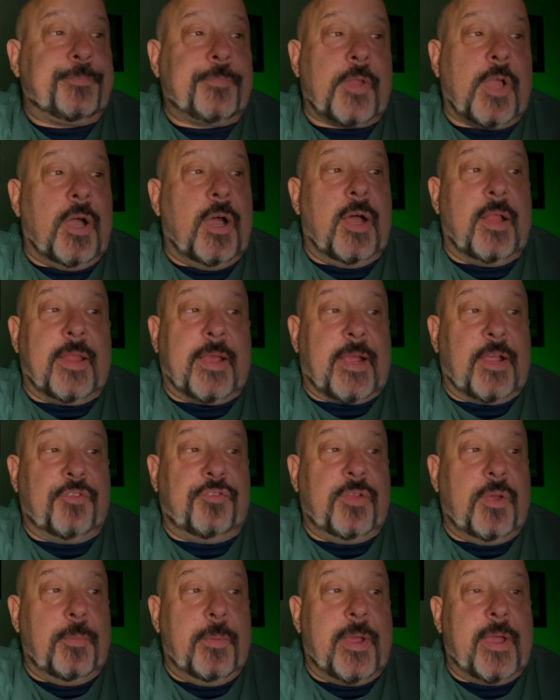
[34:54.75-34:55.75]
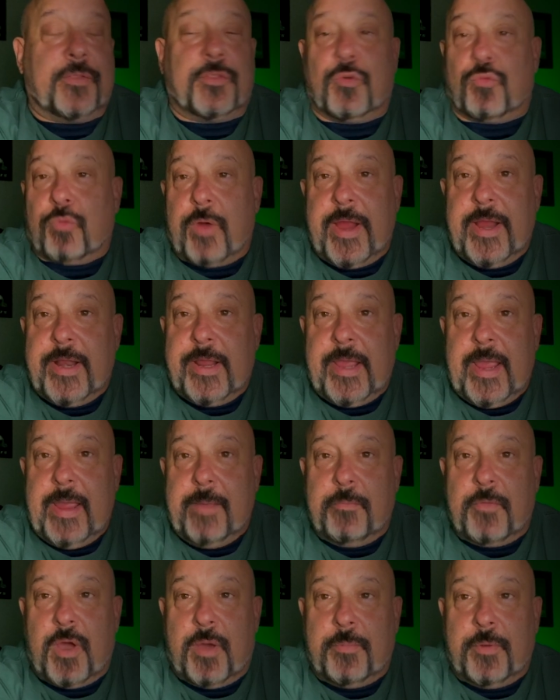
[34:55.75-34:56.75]
Like I said, we got the Raider
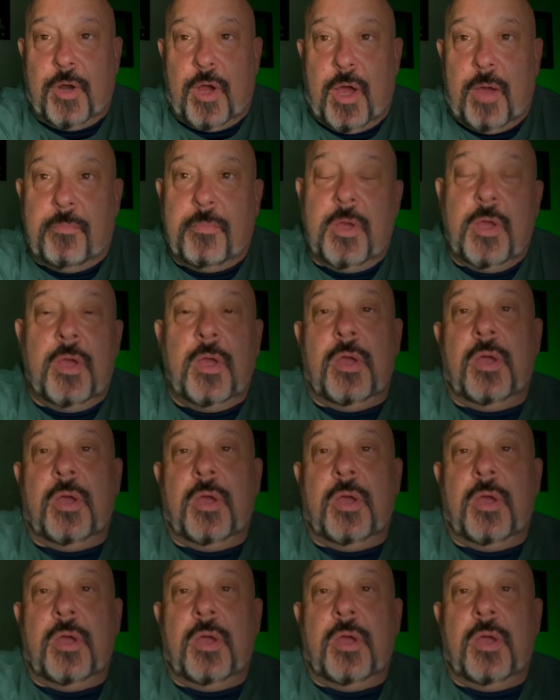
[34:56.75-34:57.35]
game coming up.